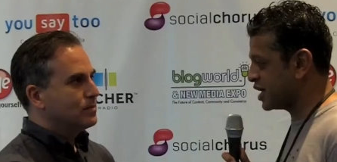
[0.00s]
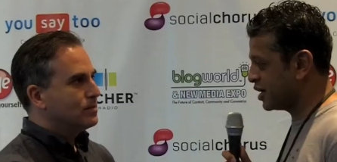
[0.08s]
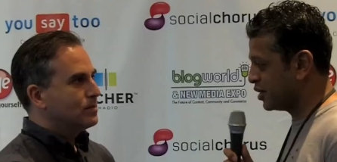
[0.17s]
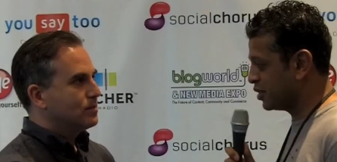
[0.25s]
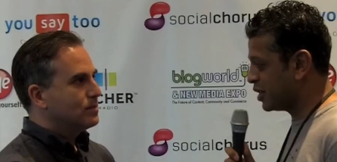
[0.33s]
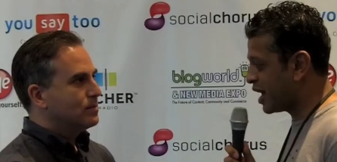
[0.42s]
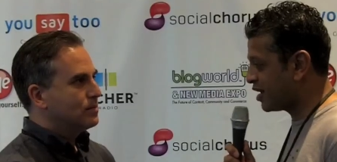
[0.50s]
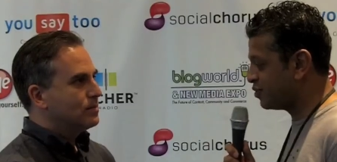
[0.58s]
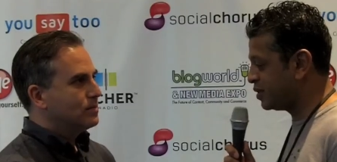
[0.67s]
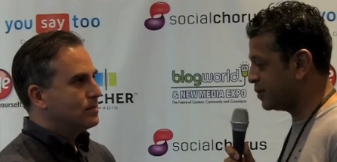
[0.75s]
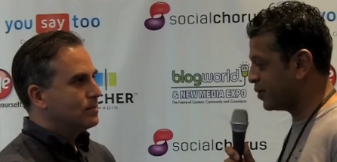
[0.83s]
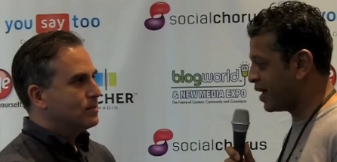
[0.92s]
Speaker 1: that a lot of
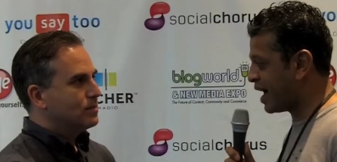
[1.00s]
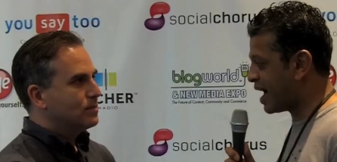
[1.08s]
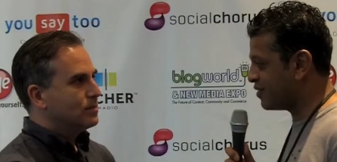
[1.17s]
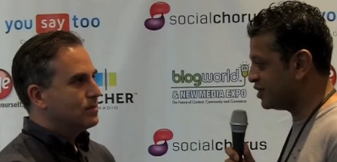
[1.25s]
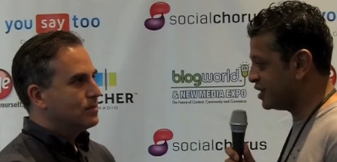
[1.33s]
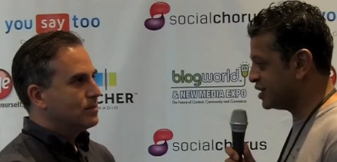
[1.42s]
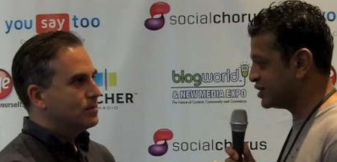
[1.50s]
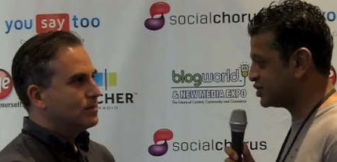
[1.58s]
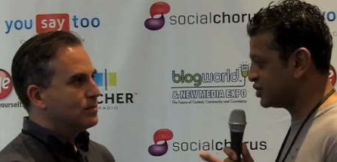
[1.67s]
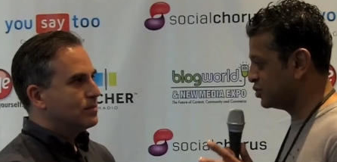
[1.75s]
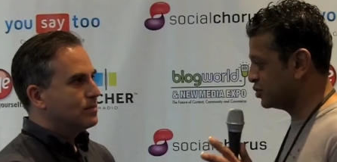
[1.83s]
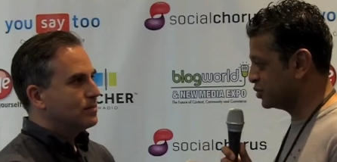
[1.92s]
people have is
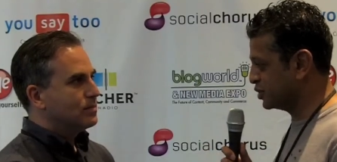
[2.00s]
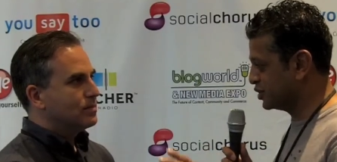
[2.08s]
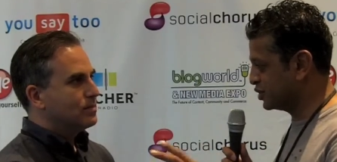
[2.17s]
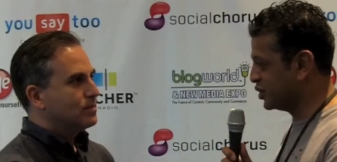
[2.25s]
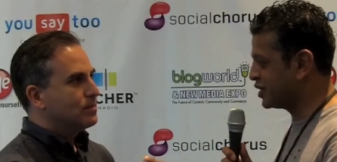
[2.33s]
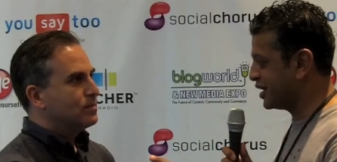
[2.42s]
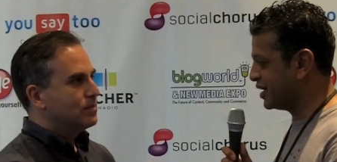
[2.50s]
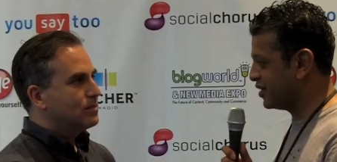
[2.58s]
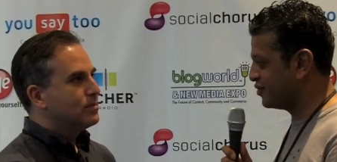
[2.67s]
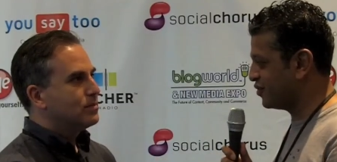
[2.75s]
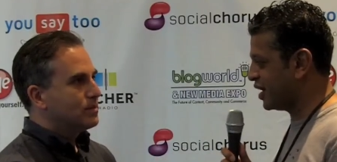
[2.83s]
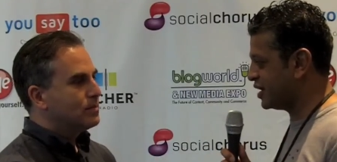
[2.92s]
to look at
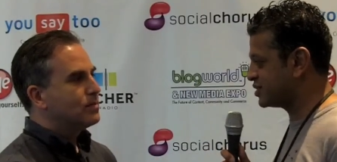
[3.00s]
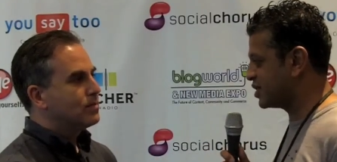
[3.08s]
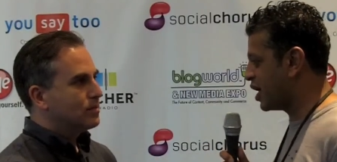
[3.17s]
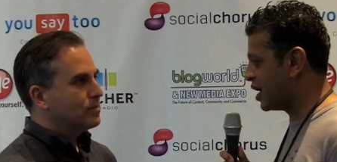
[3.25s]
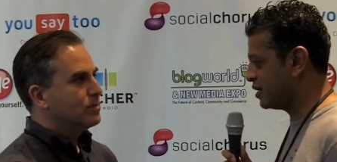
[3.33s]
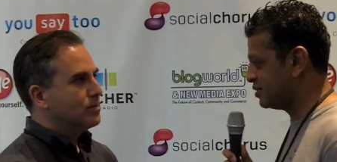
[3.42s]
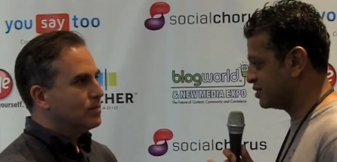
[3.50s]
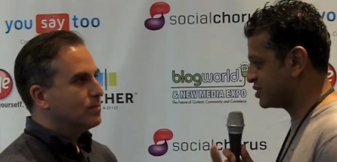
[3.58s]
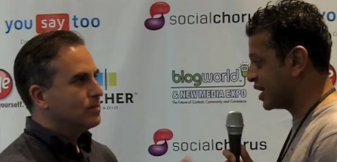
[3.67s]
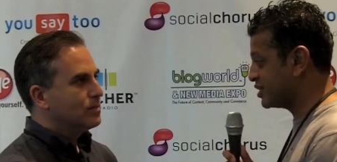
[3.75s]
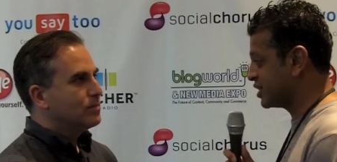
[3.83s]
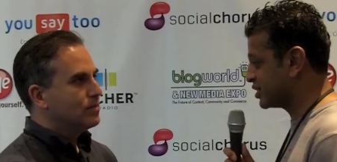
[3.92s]
advice on
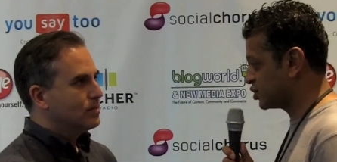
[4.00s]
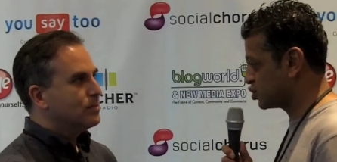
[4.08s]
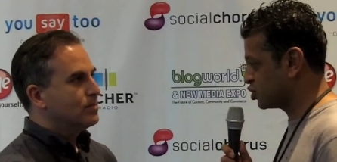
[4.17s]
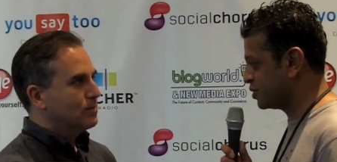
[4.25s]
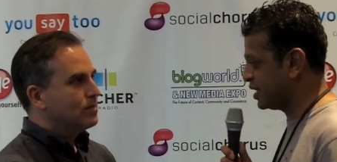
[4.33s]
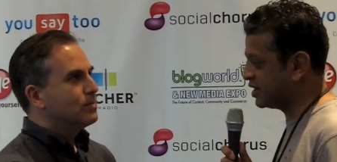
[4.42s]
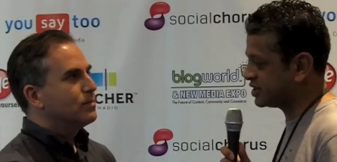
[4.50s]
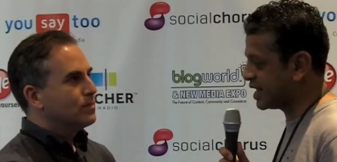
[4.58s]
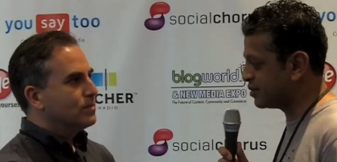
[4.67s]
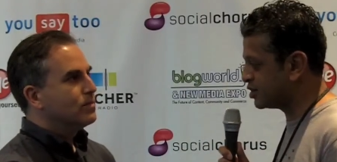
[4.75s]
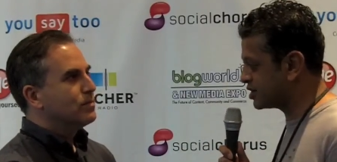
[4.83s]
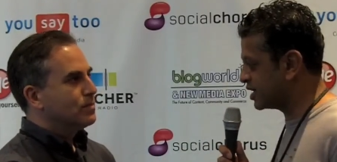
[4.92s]
sites like Social Media
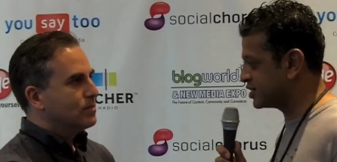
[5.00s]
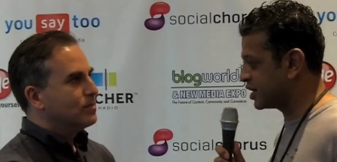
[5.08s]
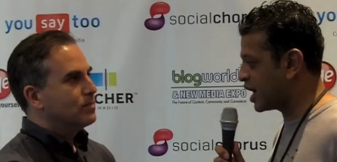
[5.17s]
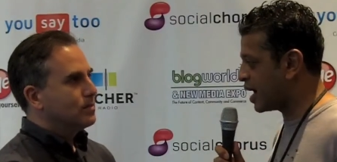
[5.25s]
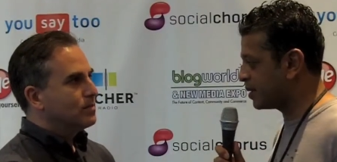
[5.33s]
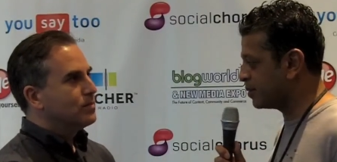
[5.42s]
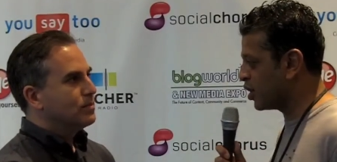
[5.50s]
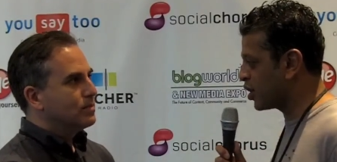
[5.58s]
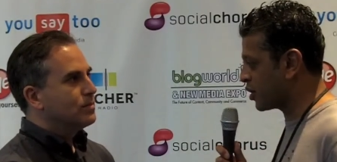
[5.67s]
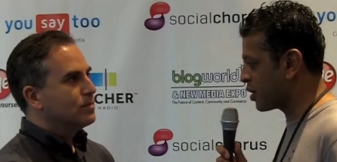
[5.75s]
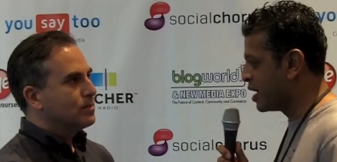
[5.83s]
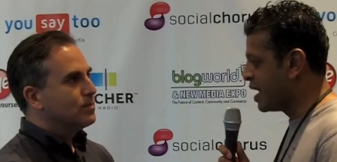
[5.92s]
Examiner, sites like Copy
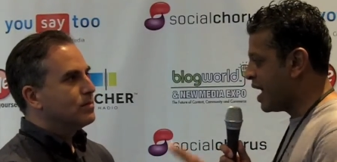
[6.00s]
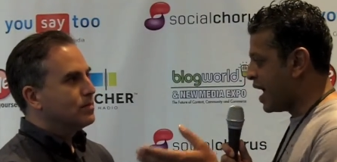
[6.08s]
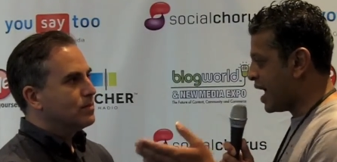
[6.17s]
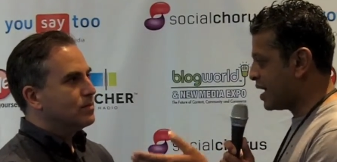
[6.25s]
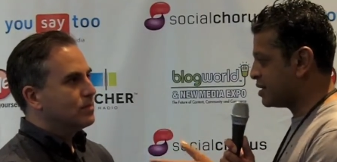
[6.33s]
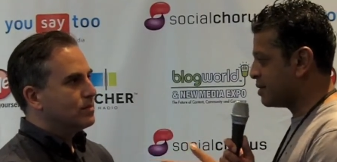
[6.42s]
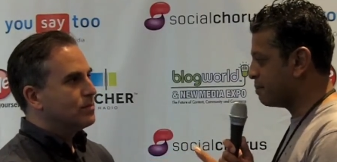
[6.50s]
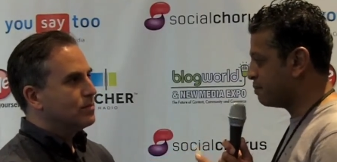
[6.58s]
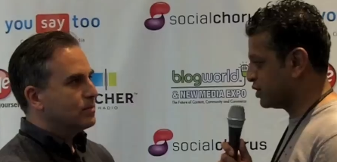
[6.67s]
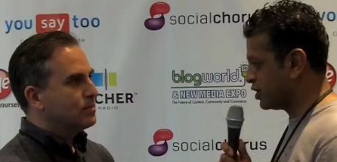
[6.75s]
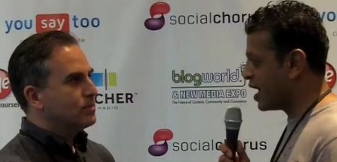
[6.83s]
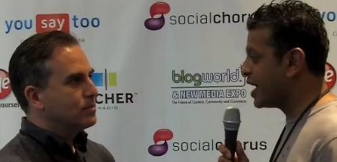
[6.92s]
Blogger, and
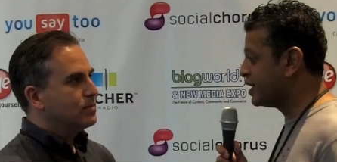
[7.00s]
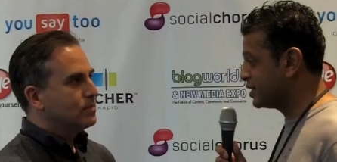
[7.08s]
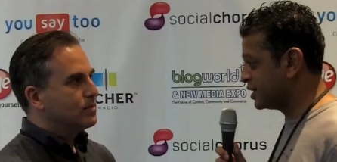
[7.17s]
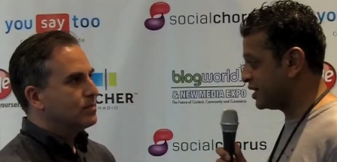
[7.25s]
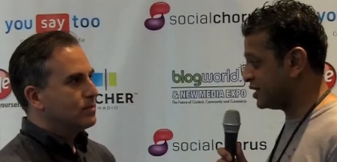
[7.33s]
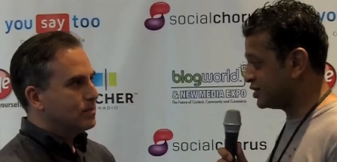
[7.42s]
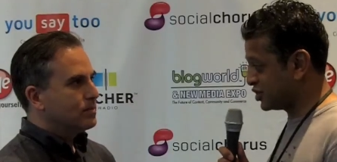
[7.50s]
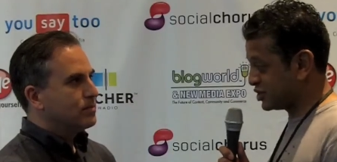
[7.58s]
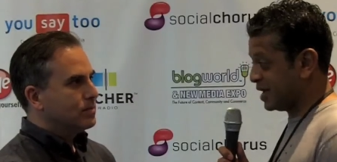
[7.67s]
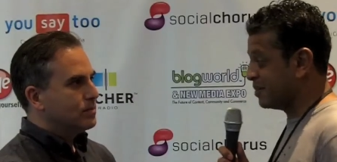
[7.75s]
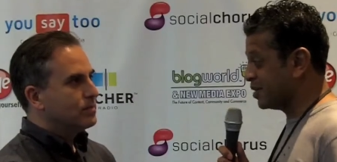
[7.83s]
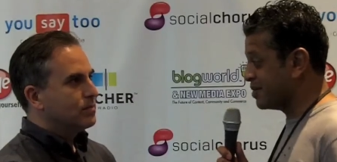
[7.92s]
blindly just
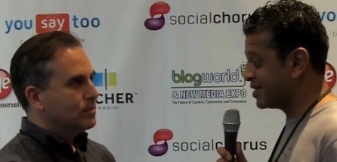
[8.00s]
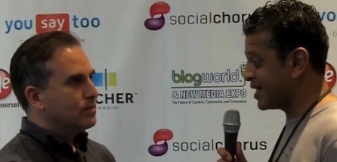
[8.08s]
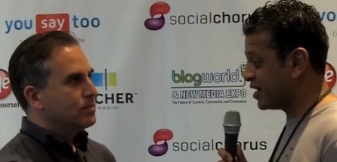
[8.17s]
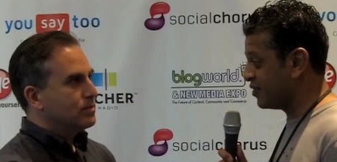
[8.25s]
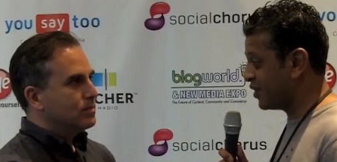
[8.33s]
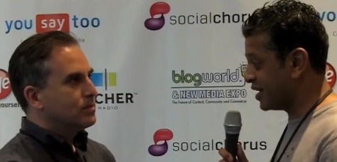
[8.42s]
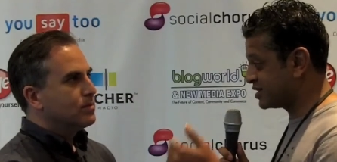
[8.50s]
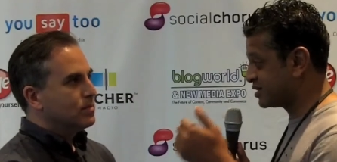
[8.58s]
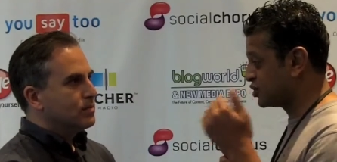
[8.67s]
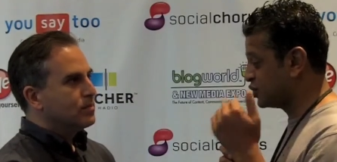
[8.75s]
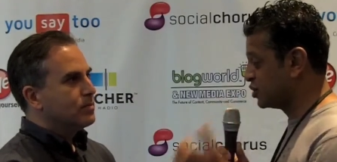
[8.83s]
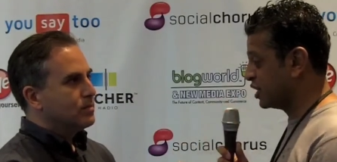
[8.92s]
implement that advice
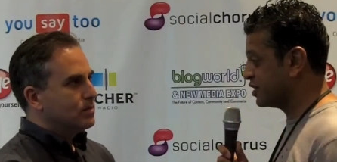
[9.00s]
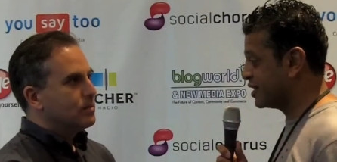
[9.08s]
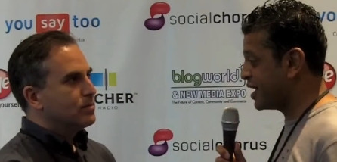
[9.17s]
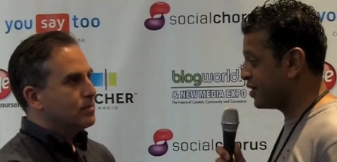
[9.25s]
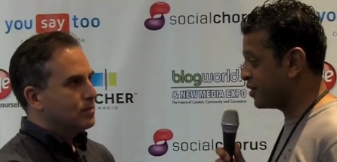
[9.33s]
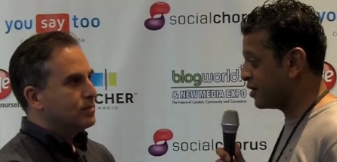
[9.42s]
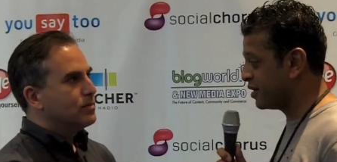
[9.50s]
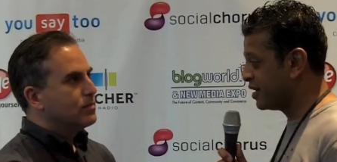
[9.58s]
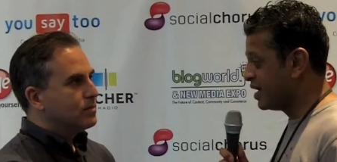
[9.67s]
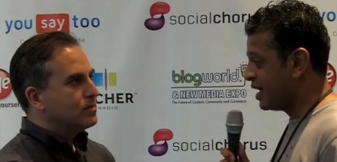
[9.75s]
to the letter,